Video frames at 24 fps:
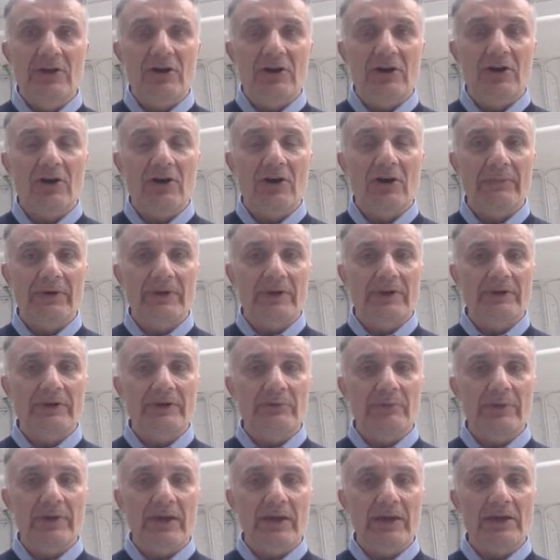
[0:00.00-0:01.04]
open a new
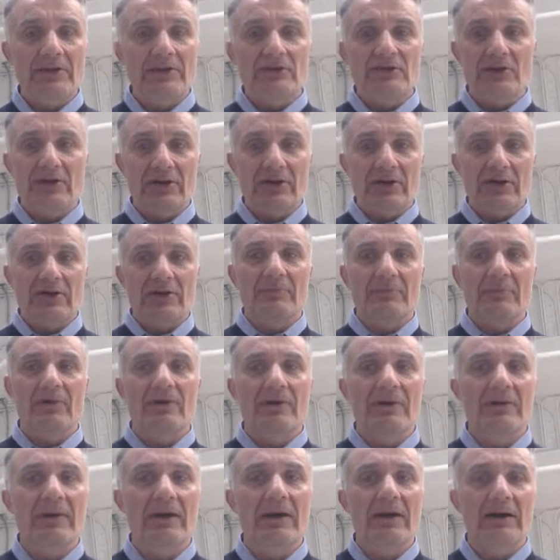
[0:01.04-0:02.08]
page, and learn more
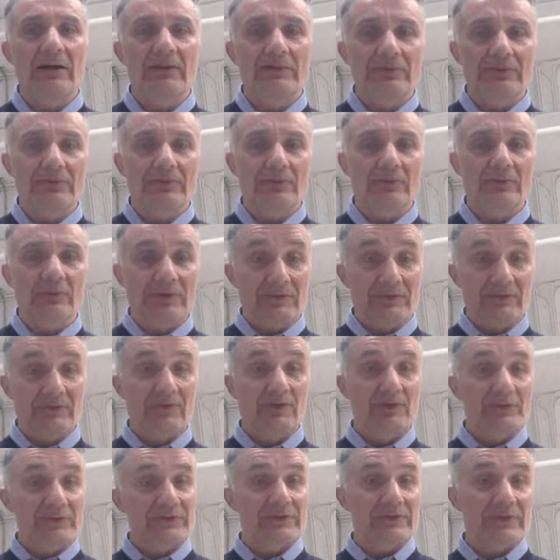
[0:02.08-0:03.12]
about what
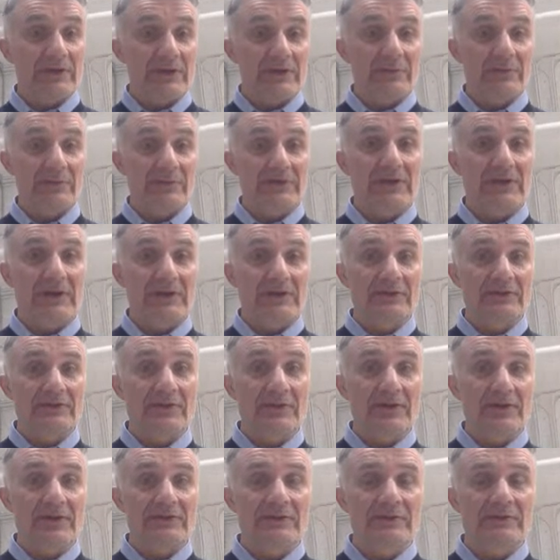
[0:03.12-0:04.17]
Forbes Insights
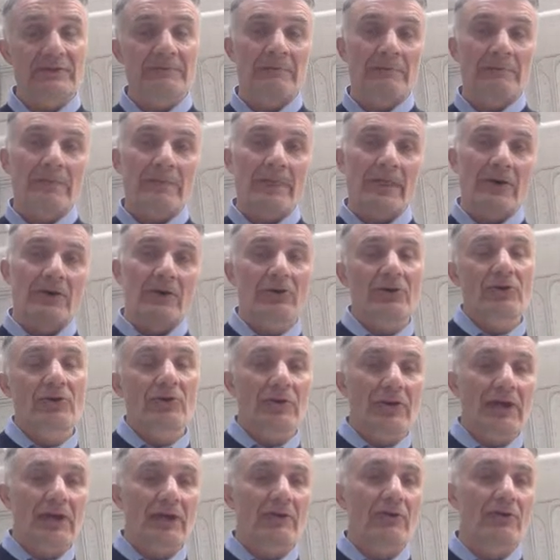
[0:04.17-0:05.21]
does, or
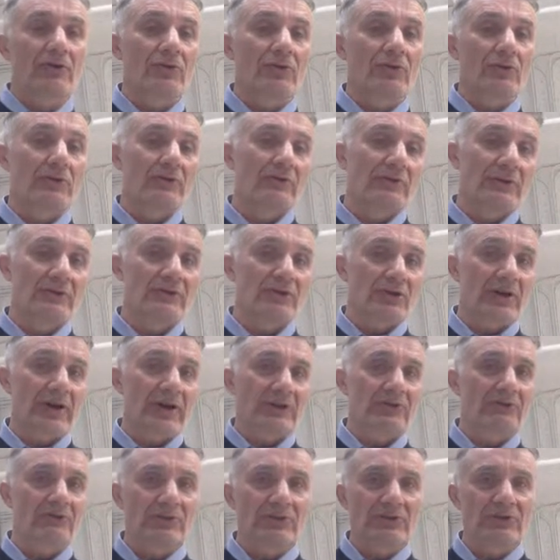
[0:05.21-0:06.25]
connect or
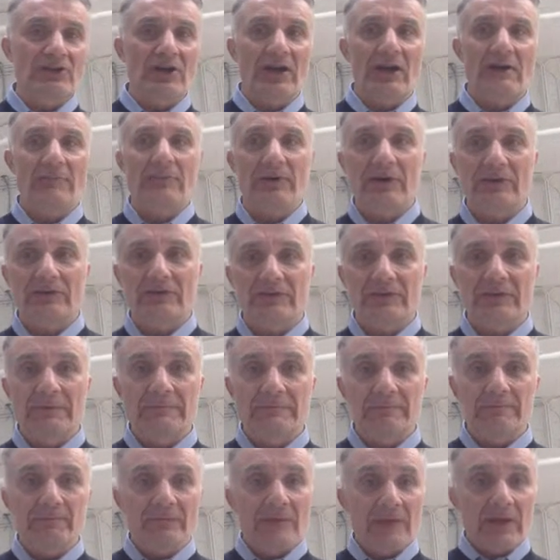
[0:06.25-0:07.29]
interact with the chatbot.
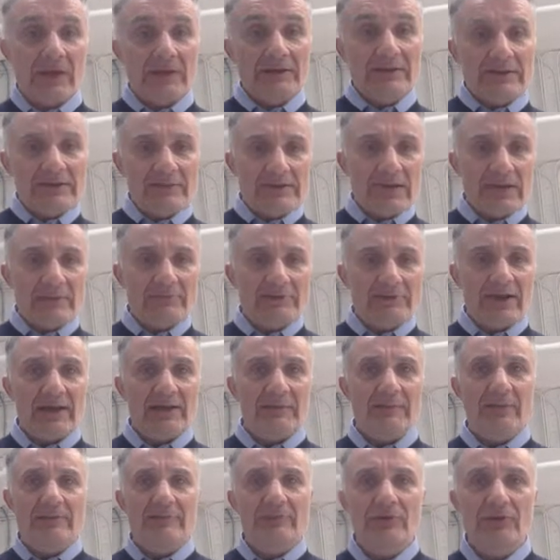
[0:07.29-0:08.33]
At the same
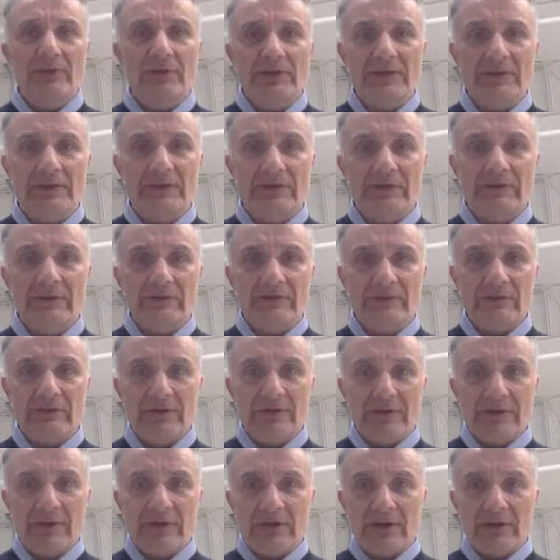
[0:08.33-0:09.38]
time I'm doing this,
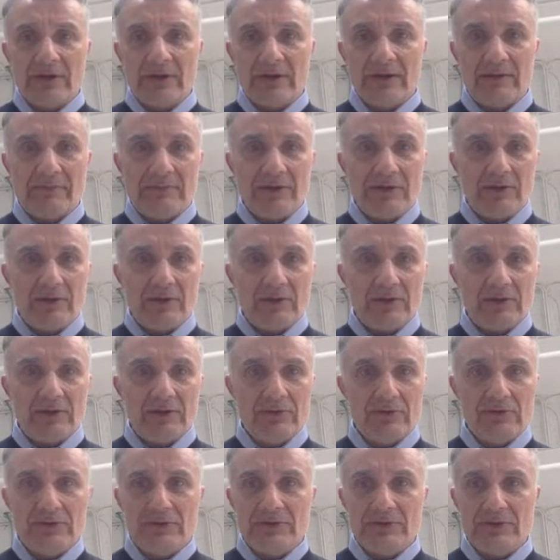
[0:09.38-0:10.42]
let me
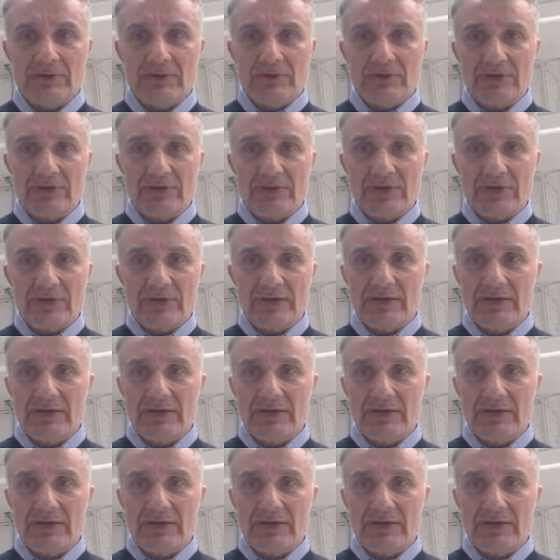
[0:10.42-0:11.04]
close the